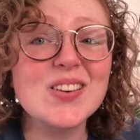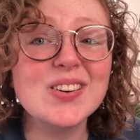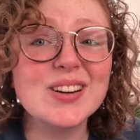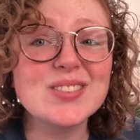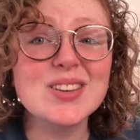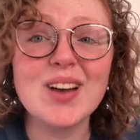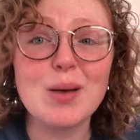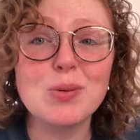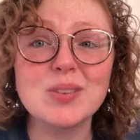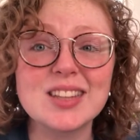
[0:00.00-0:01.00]
I'm so
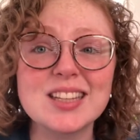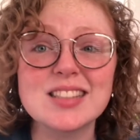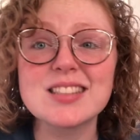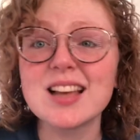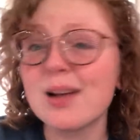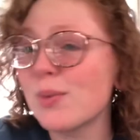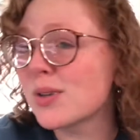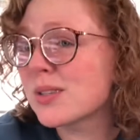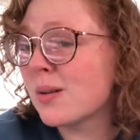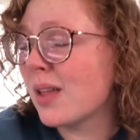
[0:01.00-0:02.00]
happy with this. I'm
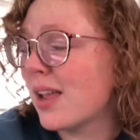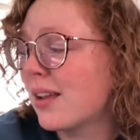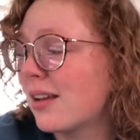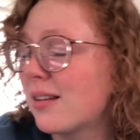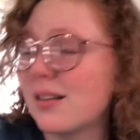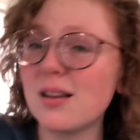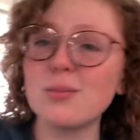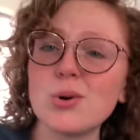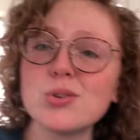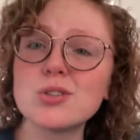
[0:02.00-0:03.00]
also like
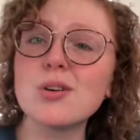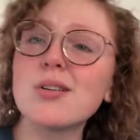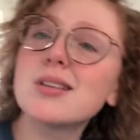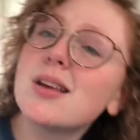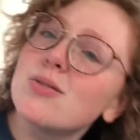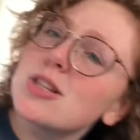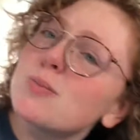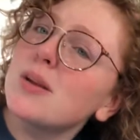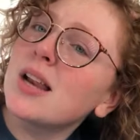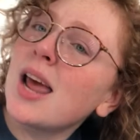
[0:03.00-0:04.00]
emotional because I've just
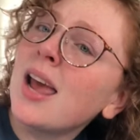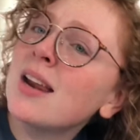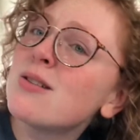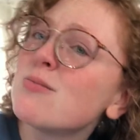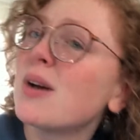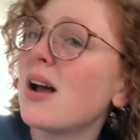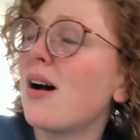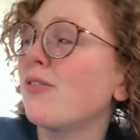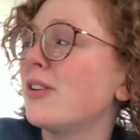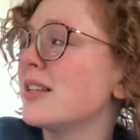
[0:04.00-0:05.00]
been hanging out in my
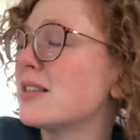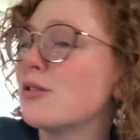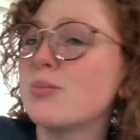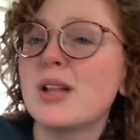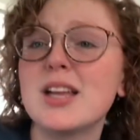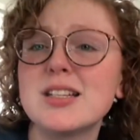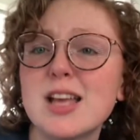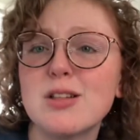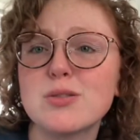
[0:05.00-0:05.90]
office playing Taylor